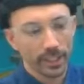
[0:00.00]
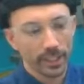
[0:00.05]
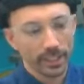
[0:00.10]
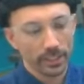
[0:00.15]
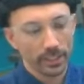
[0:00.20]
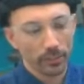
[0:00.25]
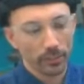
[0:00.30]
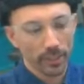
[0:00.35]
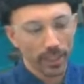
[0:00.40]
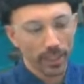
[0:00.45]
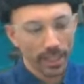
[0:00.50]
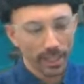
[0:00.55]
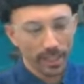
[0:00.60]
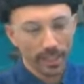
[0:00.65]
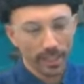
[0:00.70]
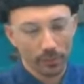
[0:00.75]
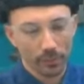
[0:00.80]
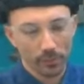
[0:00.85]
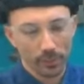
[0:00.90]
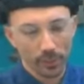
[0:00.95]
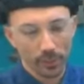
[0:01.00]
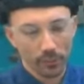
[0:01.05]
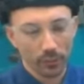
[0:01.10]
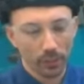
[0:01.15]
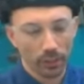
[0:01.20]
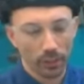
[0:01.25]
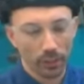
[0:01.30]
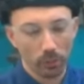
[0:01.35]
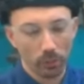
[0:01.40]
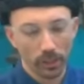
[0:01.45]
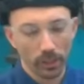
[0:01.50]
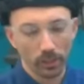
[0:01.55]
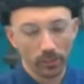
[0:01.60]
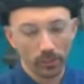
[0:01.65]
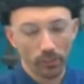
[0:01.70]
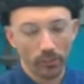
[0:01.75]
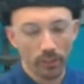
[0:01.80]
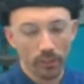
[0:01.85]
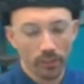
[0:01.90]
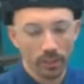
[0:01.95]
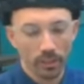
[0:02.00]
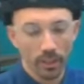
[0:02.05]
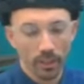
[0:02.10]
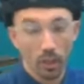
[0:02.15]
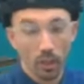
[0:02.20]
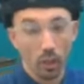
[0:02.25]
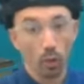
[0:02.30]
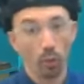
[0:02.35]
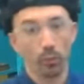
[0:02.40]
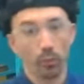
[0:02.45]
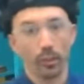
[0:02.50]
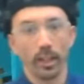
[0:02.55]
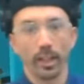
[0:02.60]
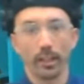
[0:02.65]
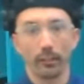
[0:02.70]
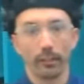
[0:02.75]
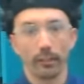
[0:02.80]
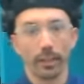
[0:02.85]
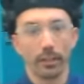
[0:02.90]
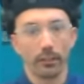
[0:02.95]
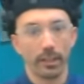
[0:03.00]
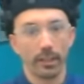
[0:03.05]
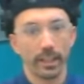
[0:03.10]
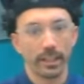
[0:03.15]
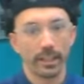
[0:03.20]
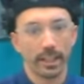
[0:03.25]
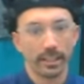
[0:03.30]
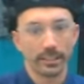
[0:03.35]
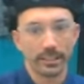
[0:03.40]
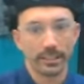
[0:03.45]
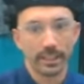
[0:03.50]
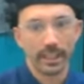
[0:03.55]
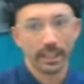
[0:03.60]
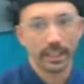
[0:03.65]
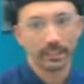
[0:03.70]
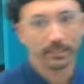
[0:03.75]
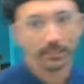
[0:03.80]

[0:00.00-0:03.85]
I did okay, had some decent looking welds. Hopefully I can recreate that today.